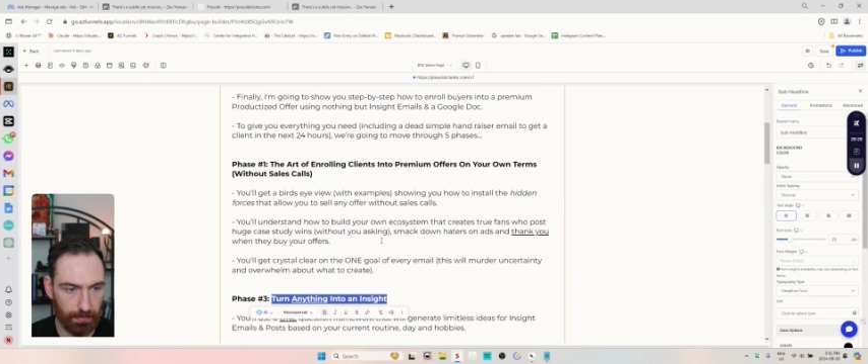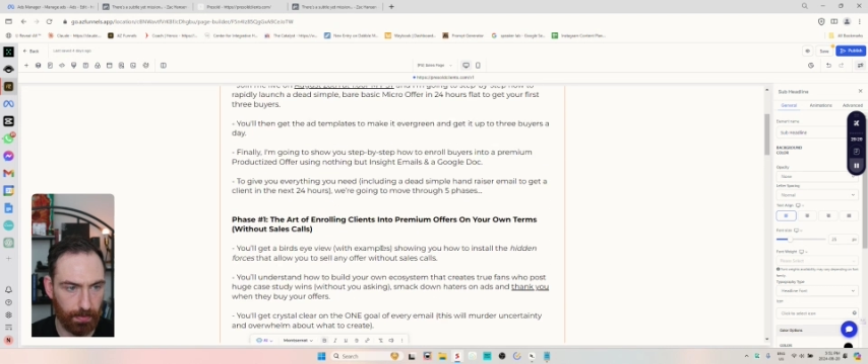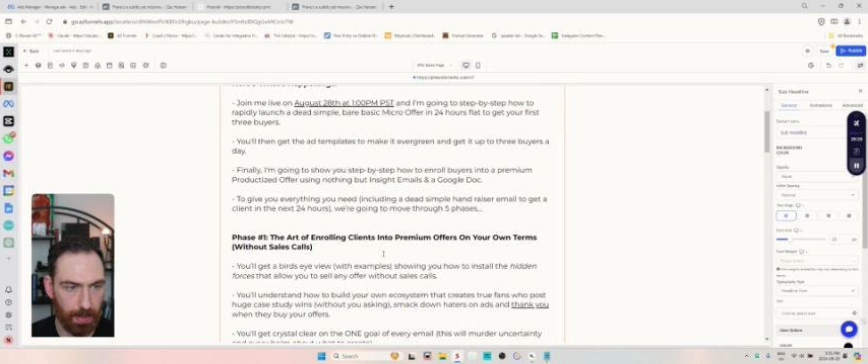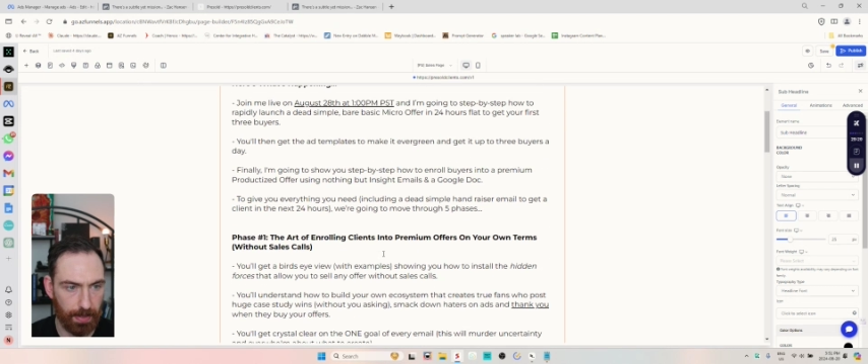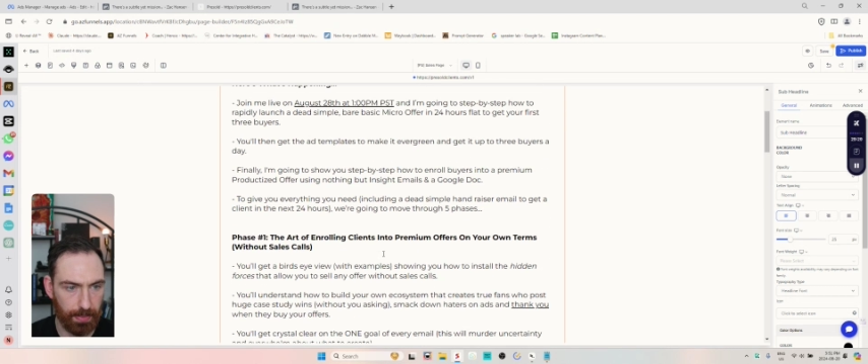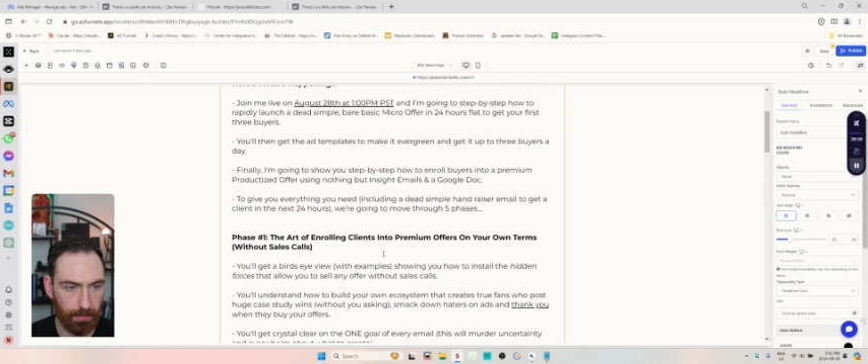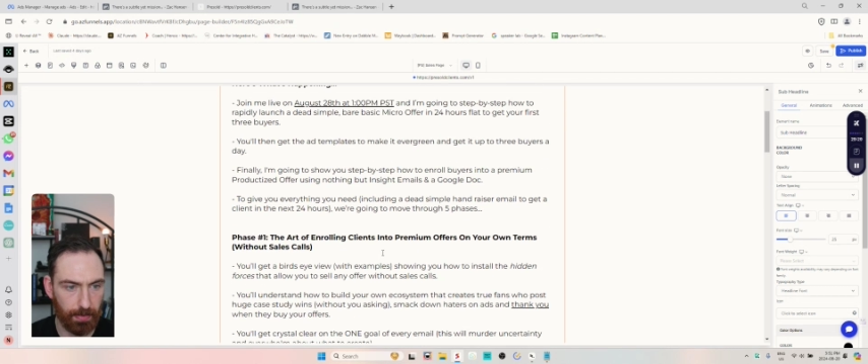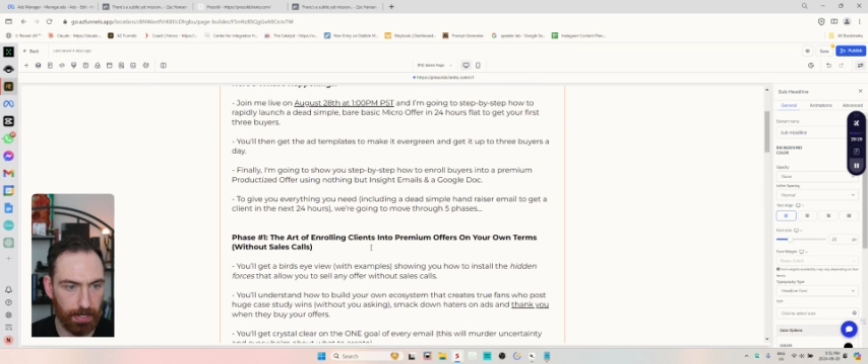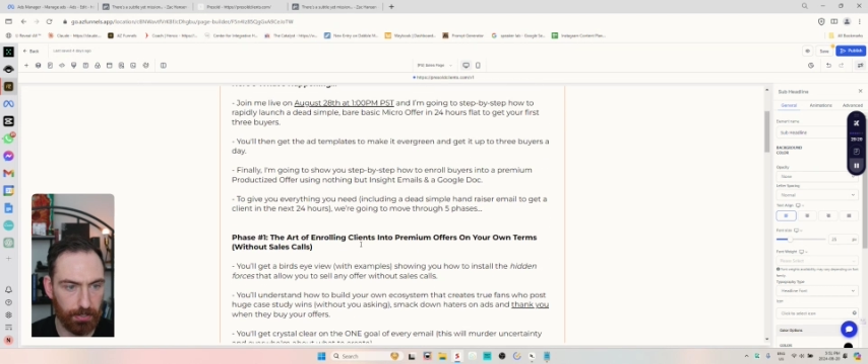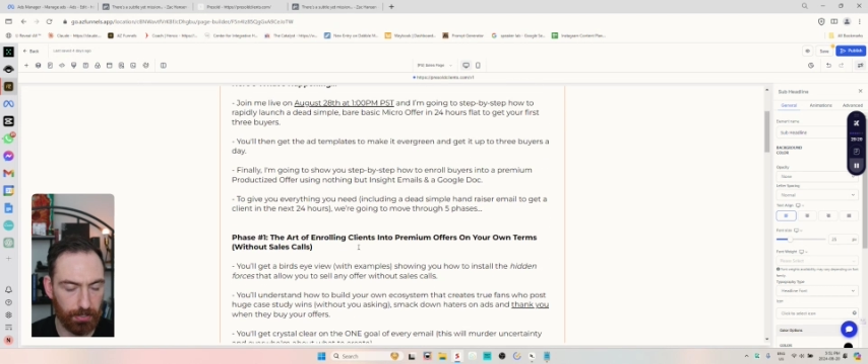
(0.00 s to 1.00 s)
and I think
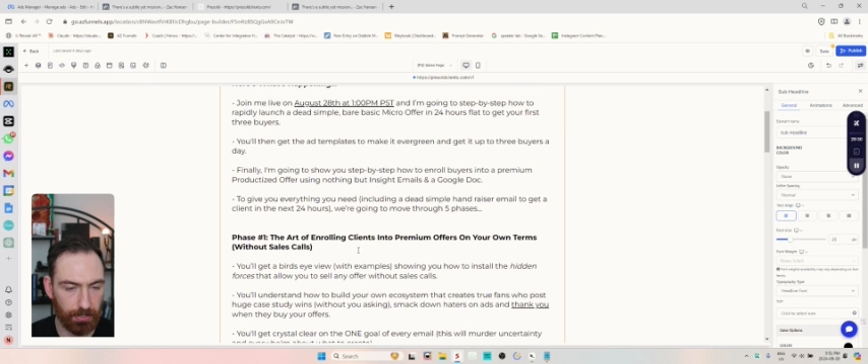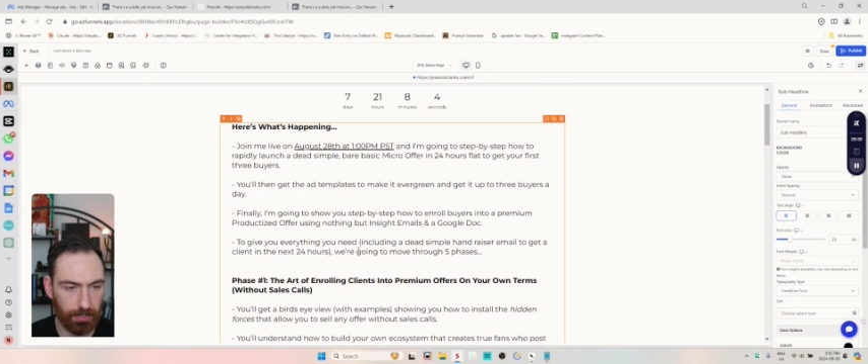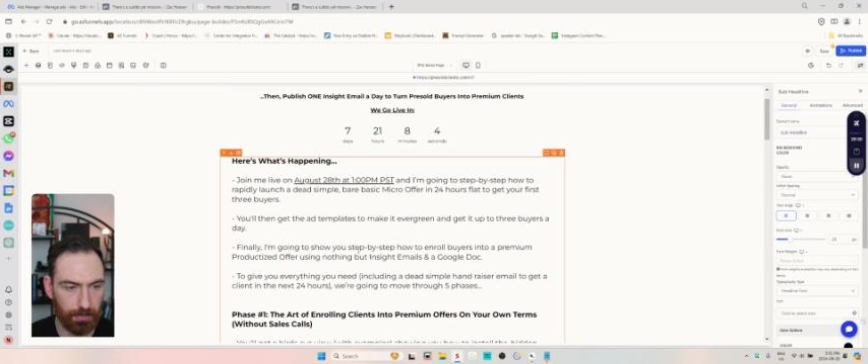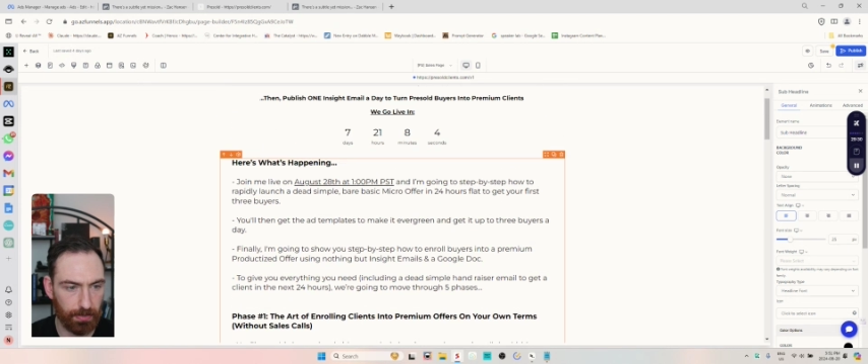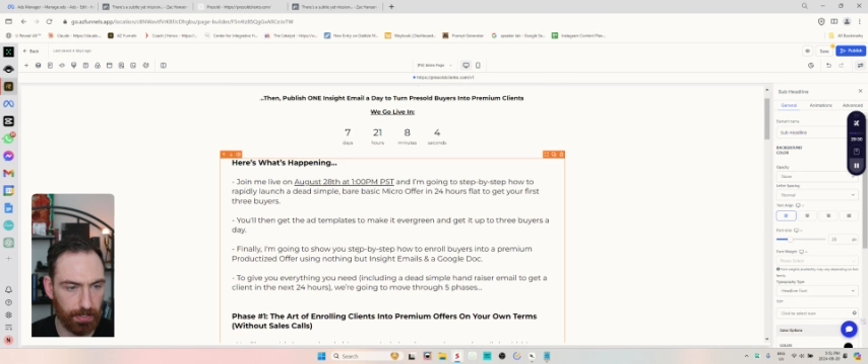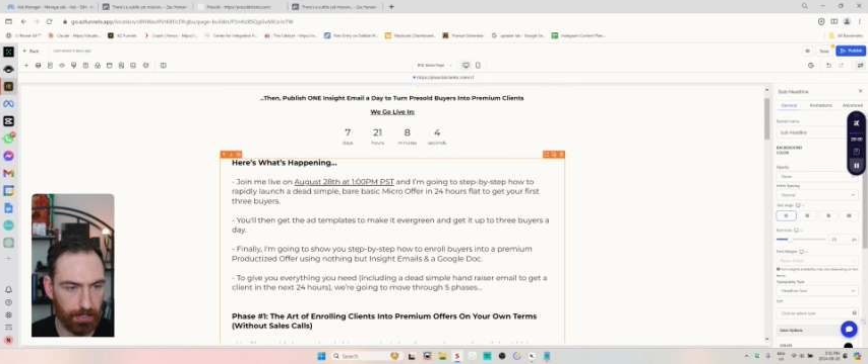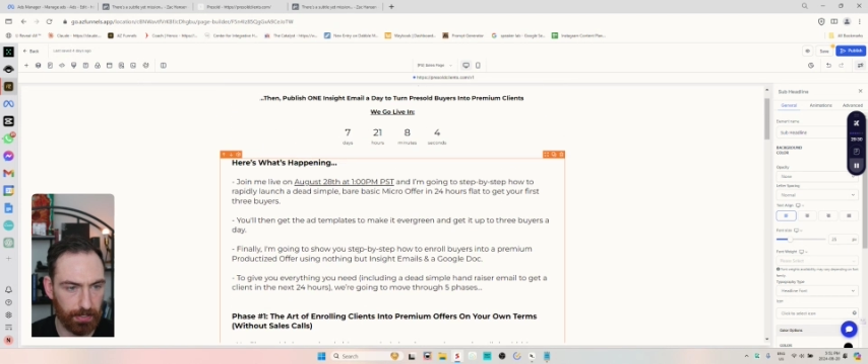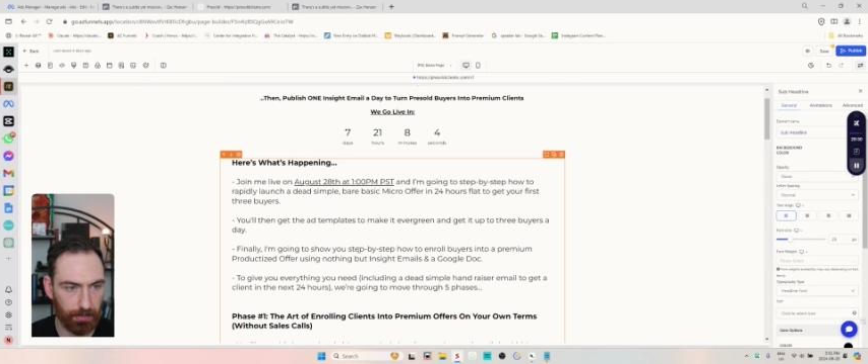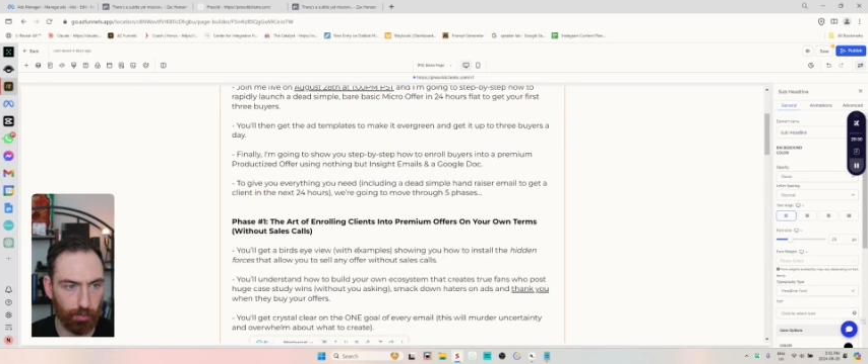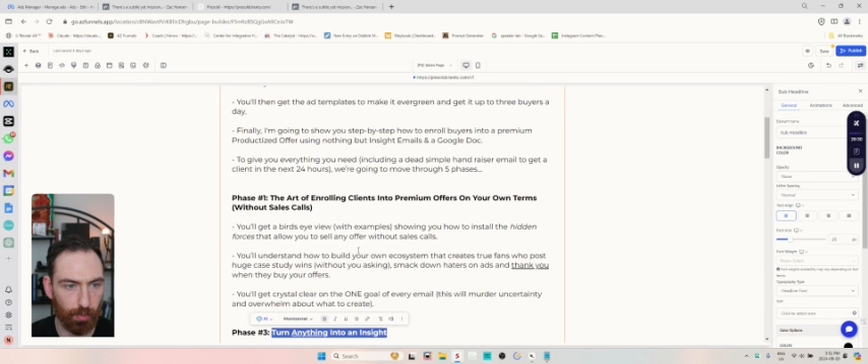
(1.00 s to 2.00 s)
we could just do this
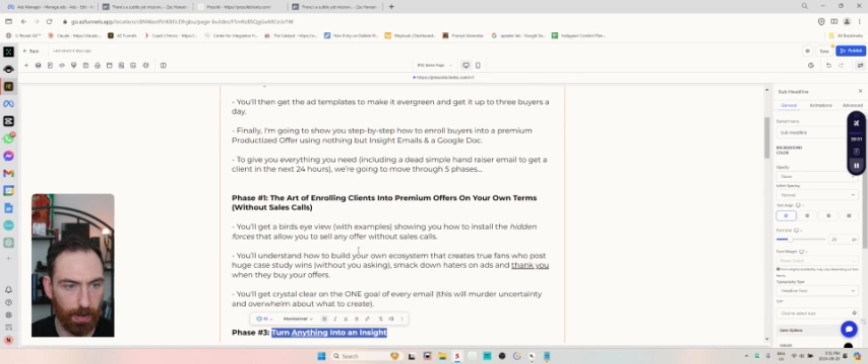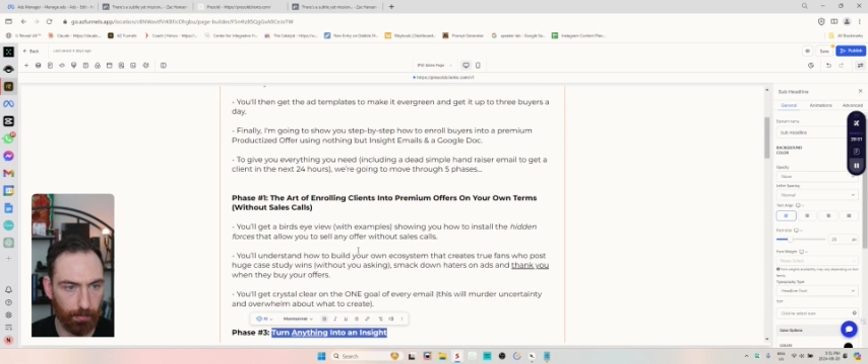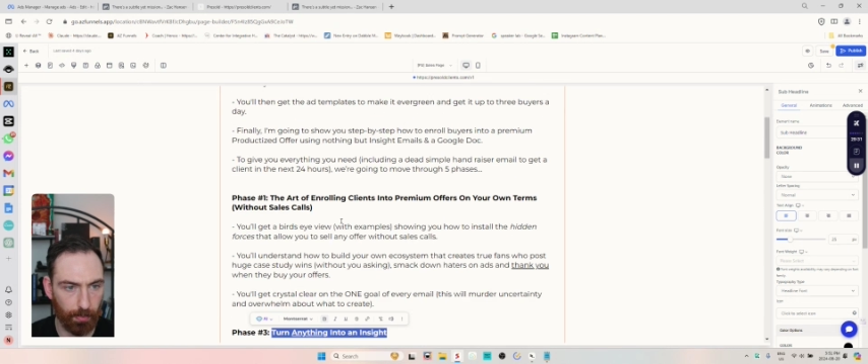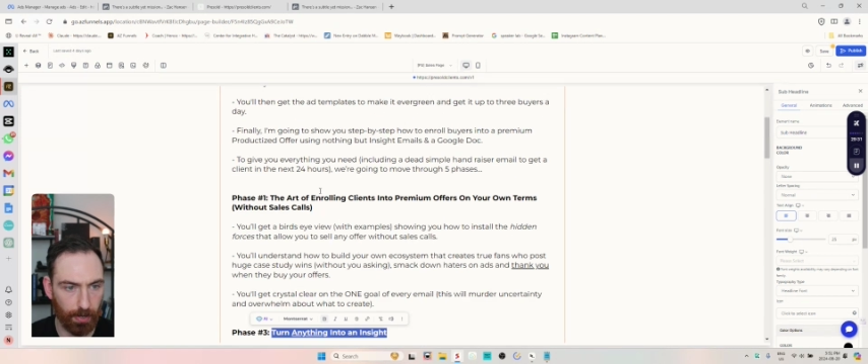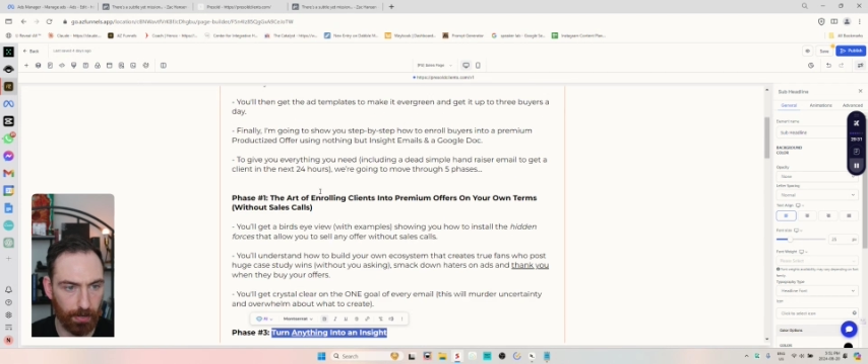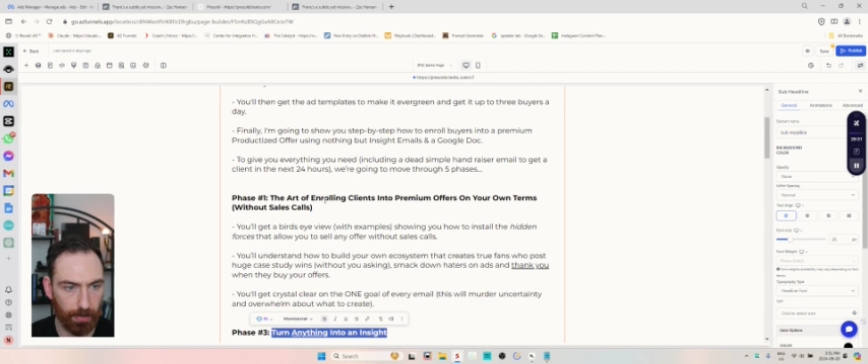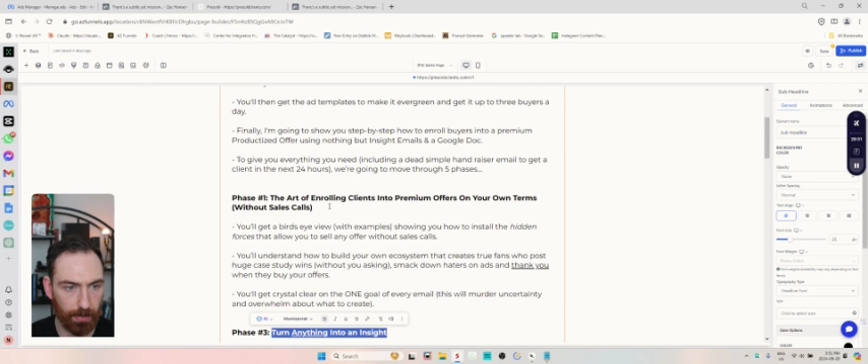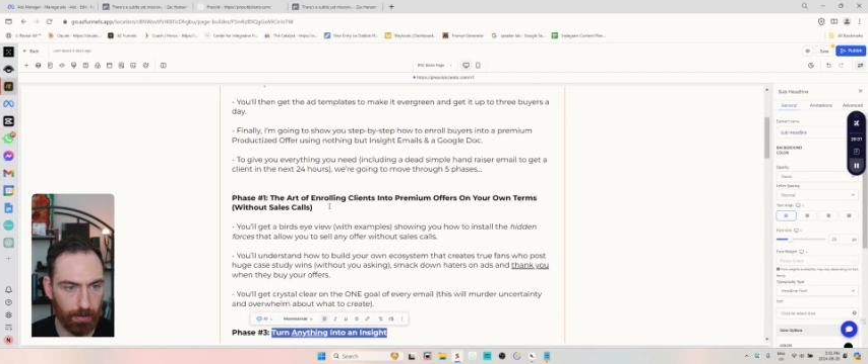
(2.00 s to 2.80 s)
as one word.